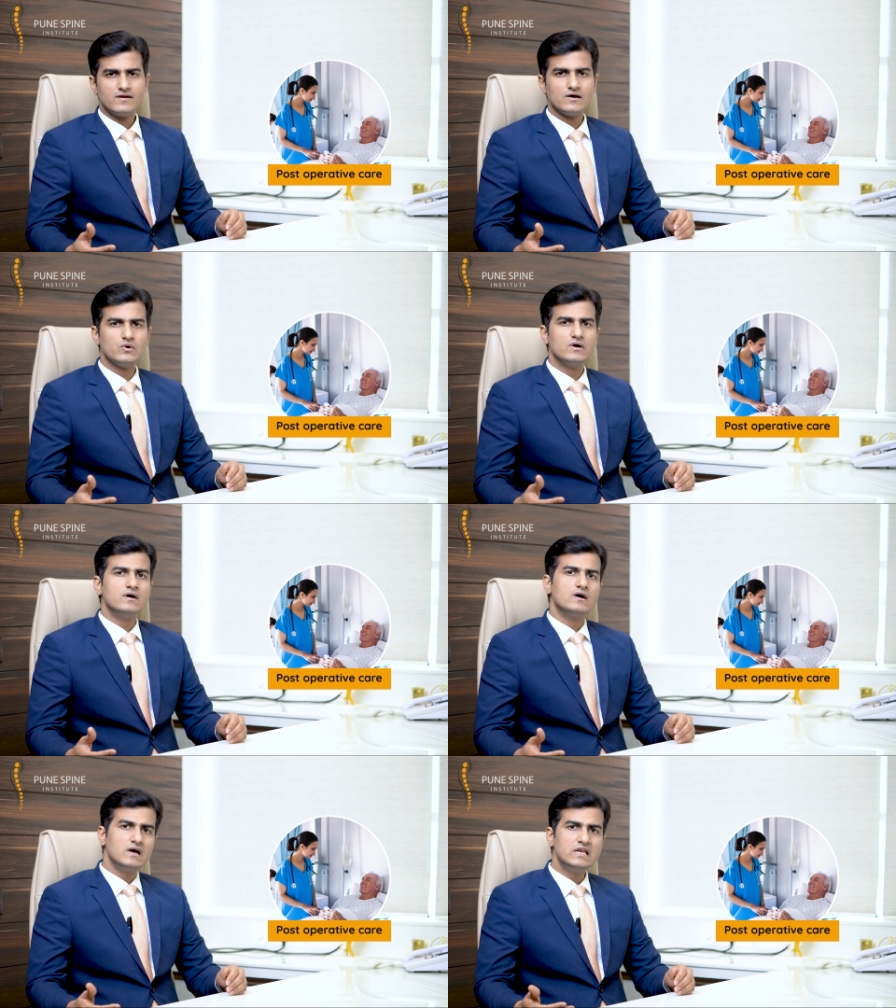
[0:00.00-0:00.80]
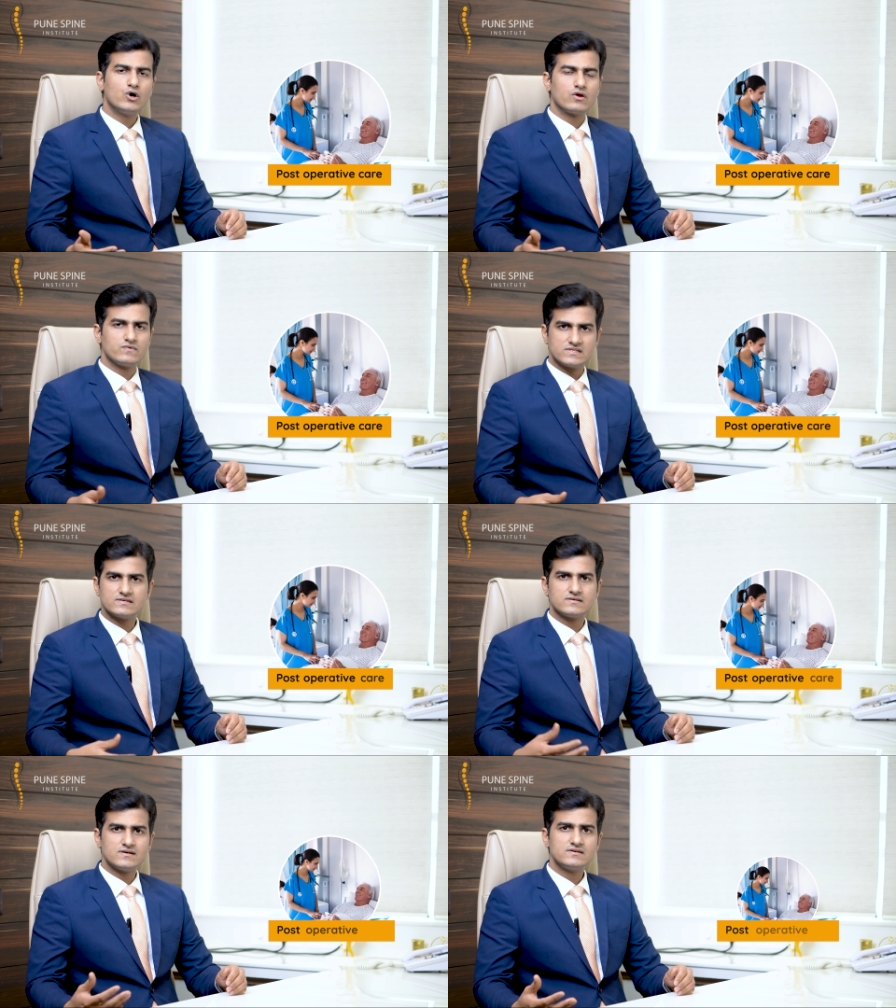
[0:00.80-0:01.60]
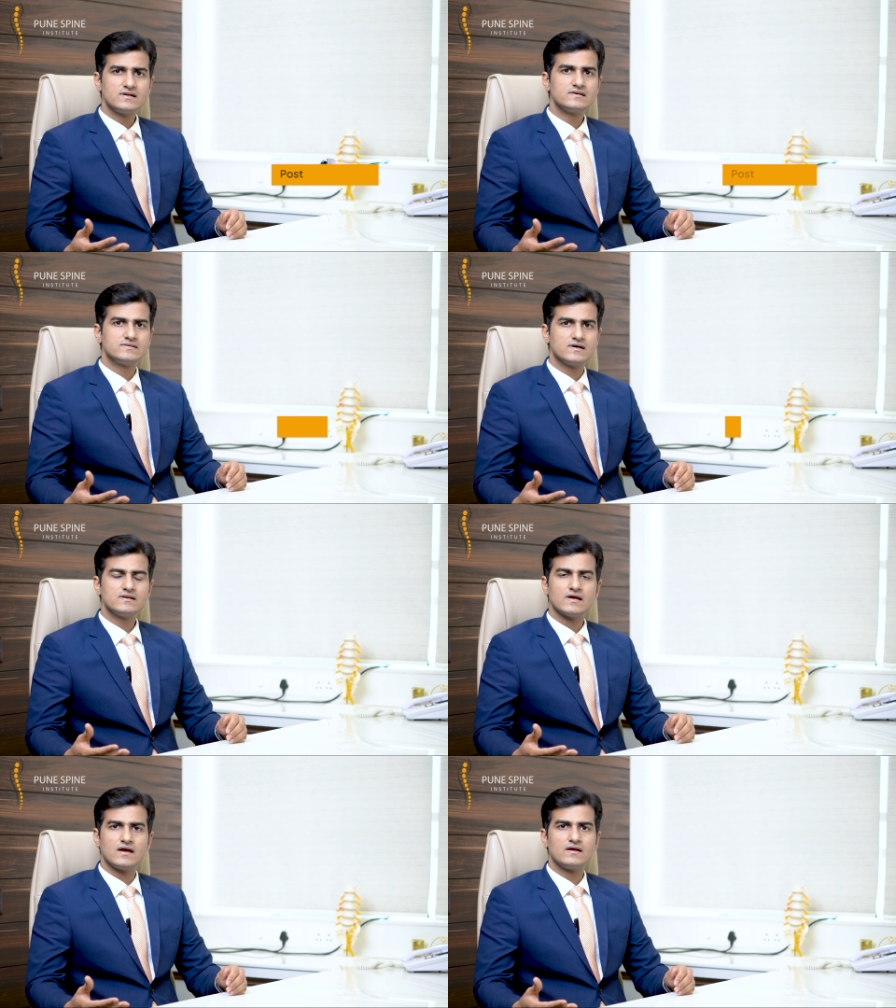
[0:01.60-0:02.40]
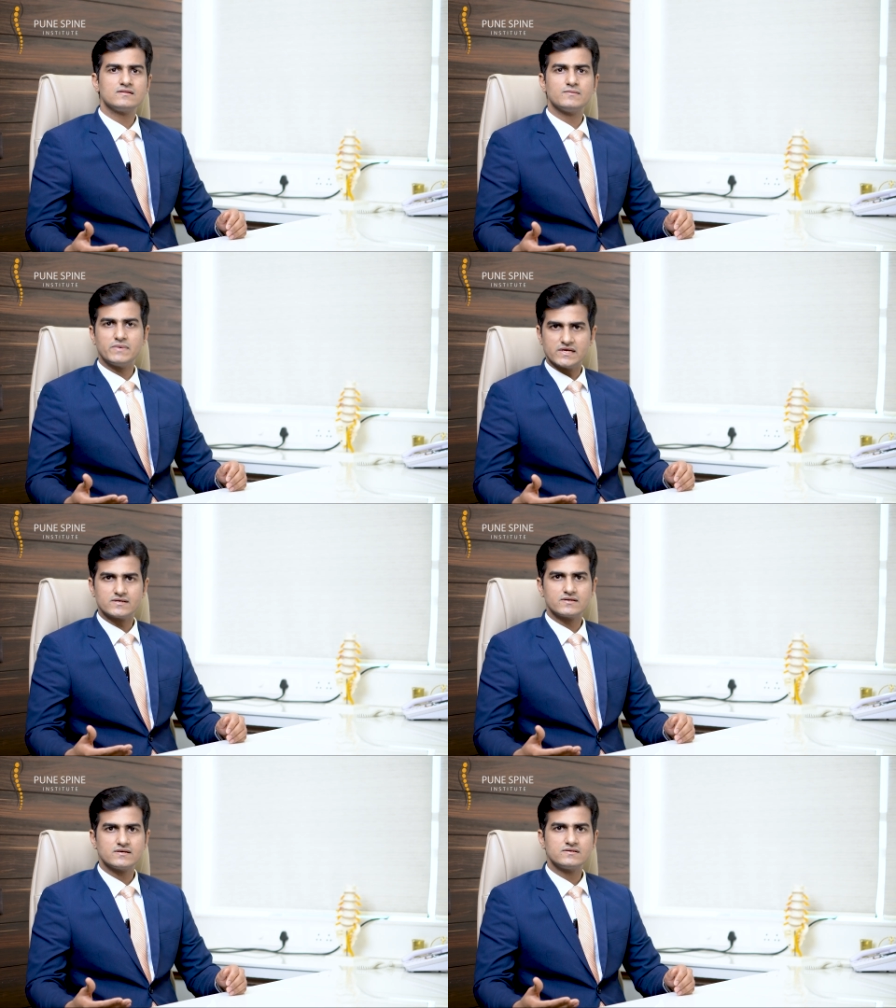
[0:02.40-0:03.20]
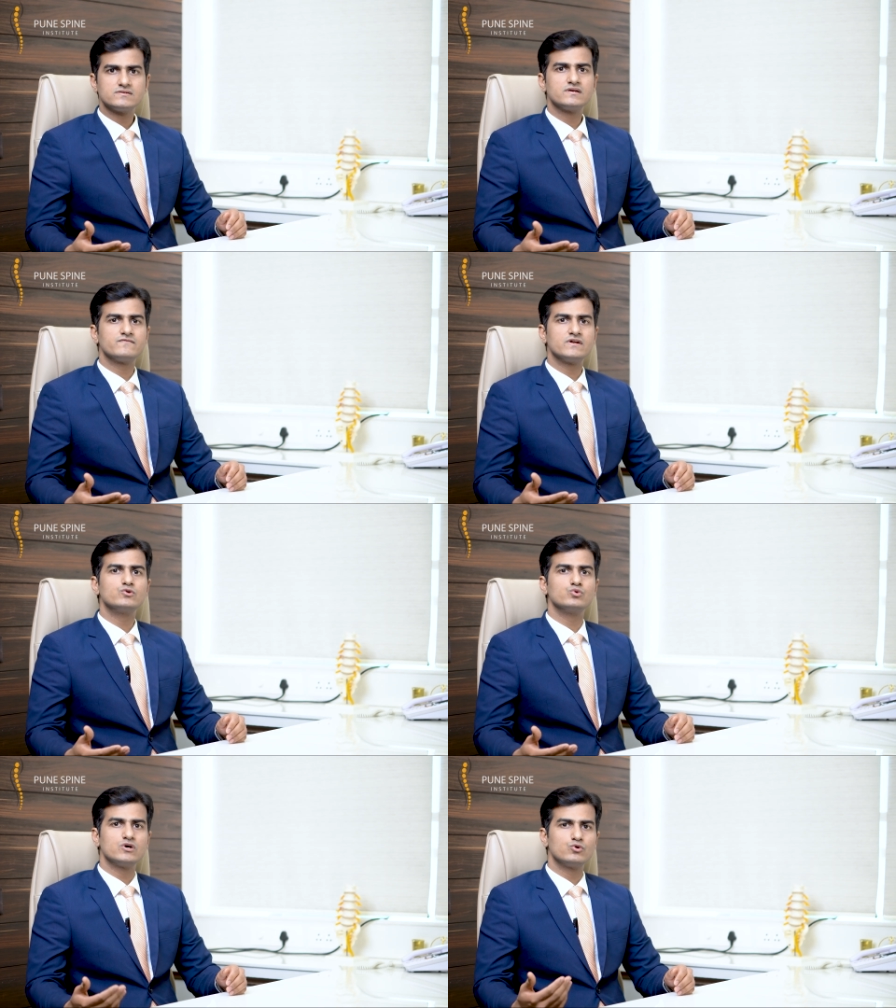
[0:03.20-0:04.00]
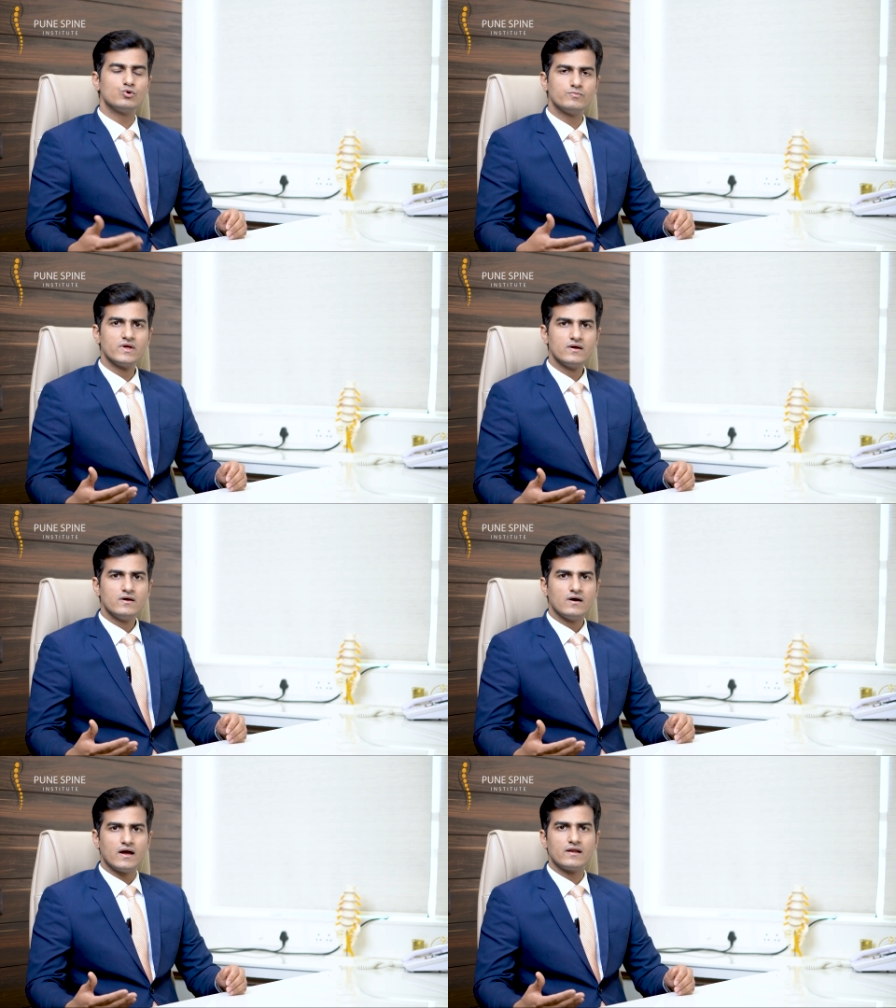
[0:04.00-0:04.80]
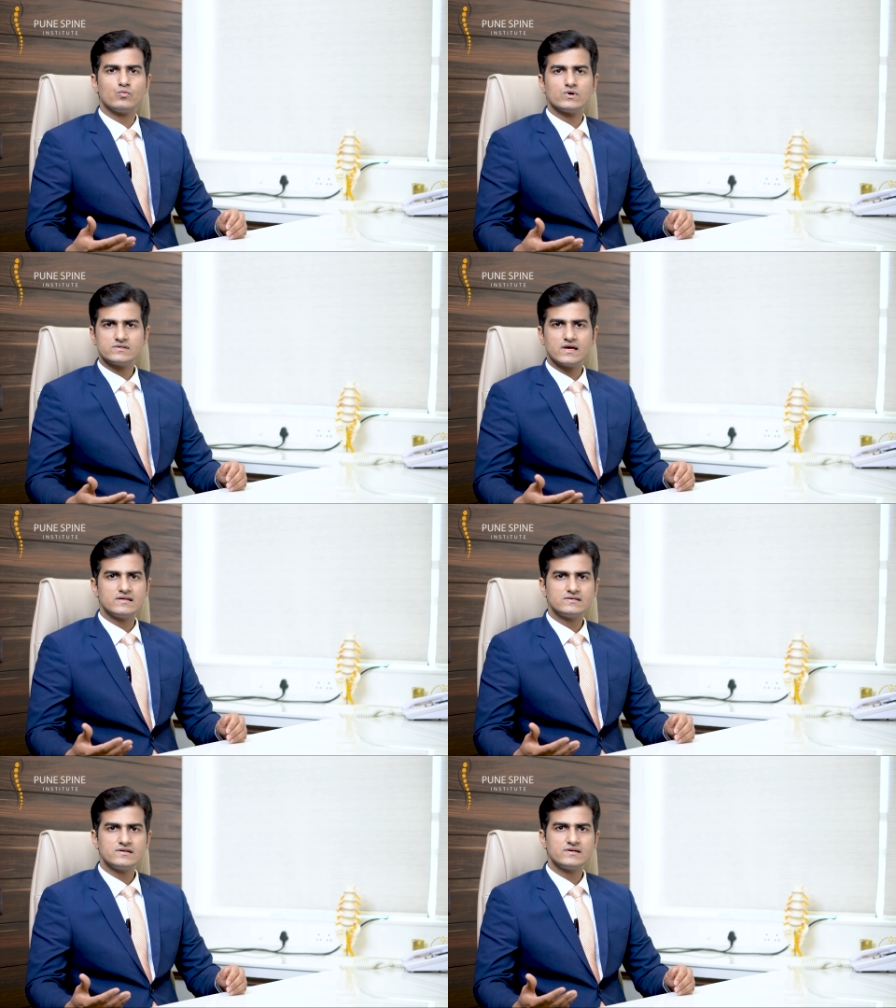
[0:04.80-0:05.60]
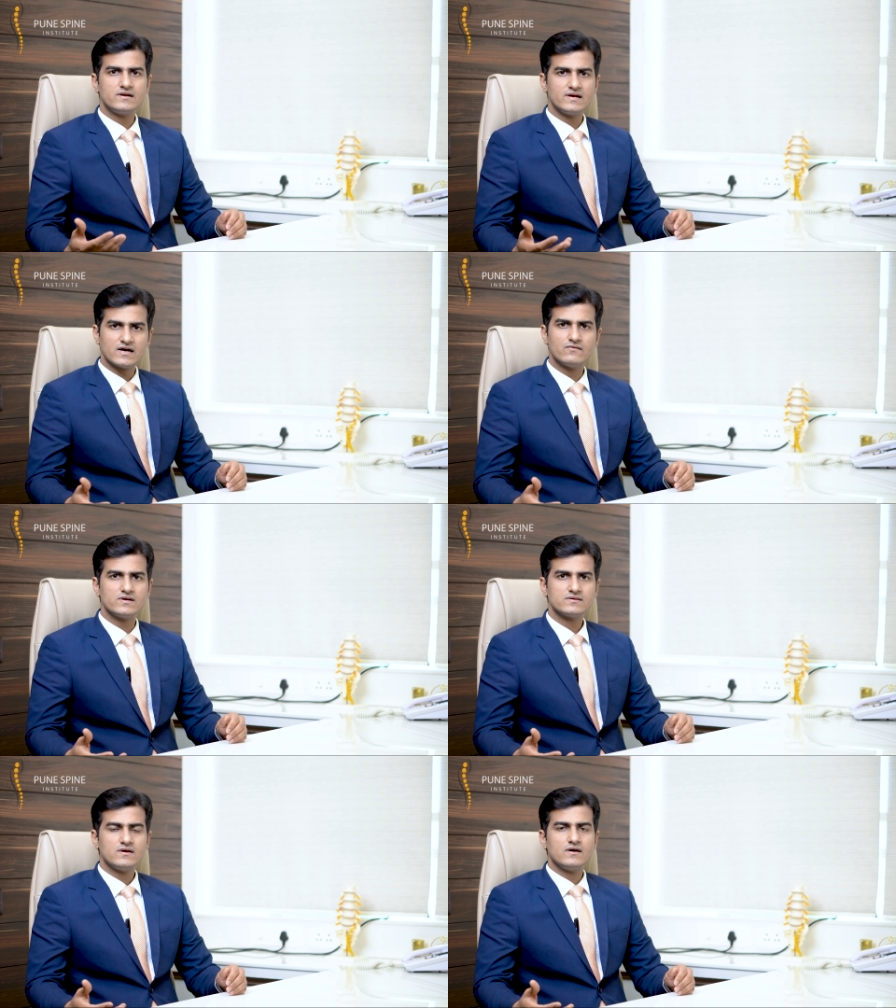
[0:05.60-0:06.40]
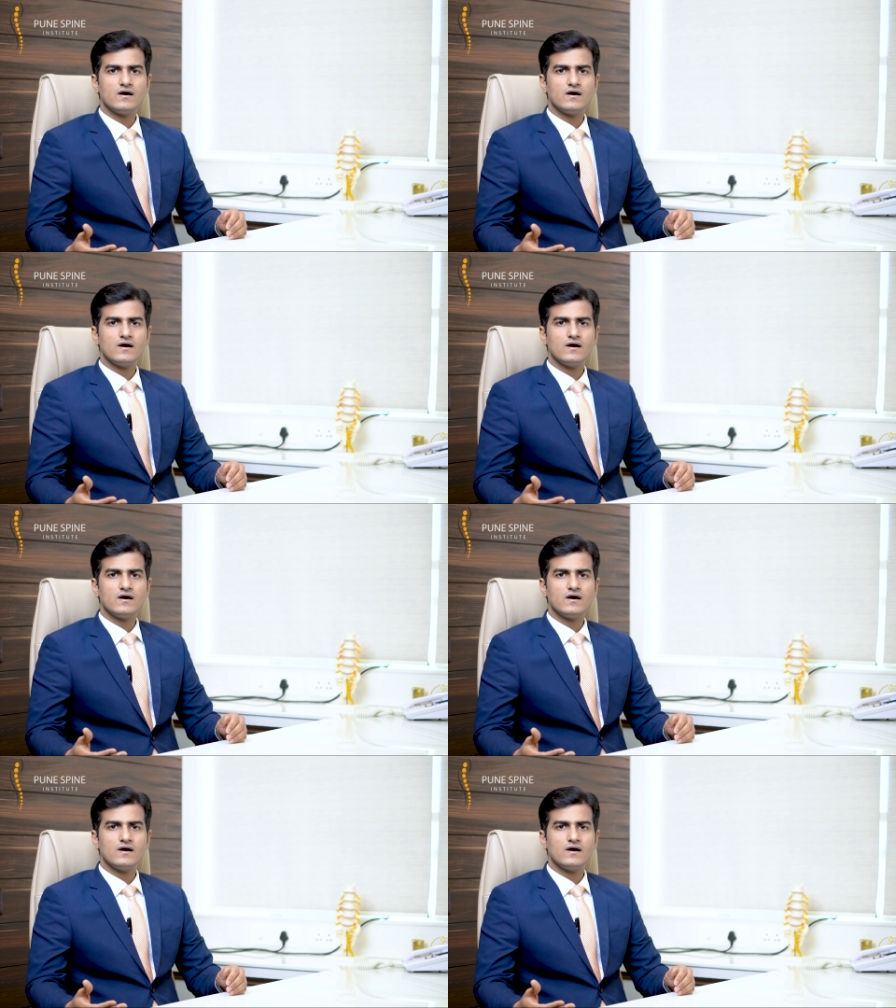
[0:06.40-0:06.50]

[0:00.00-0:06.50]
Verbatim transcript: Now early on once the surgery is done and the patient is shifted to the room and once the anesthesia recovers,